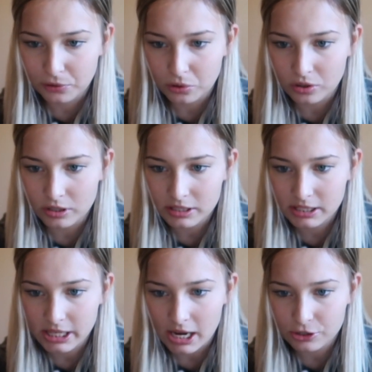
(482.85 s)
for
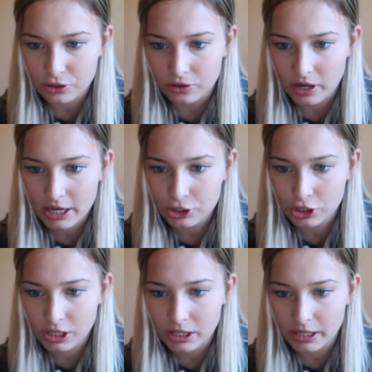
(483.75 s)

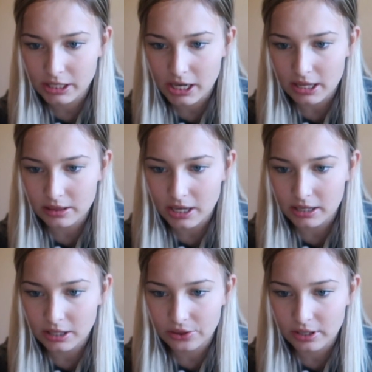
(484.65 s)
saturation, and
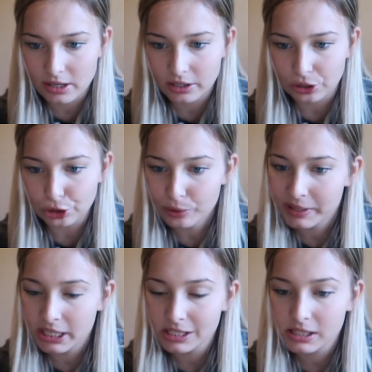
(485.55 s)
then the
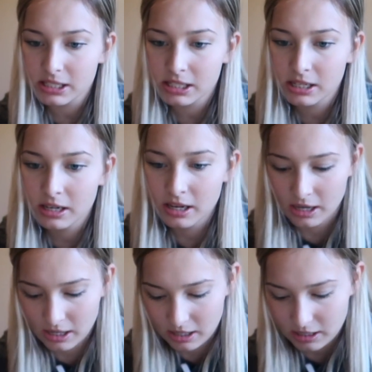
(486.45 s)
luminance
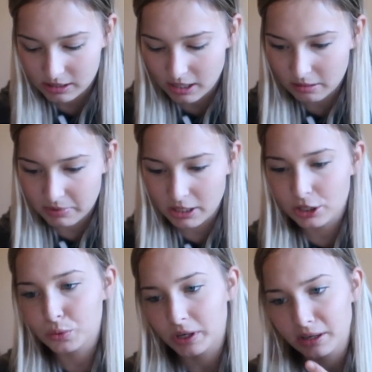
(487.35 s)
is gonna
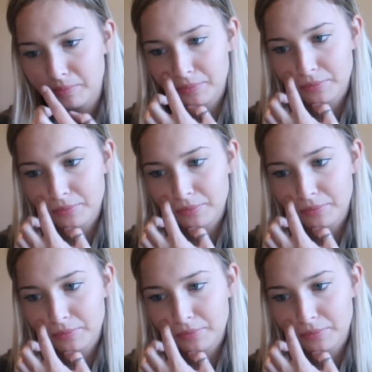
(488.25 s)
be 20.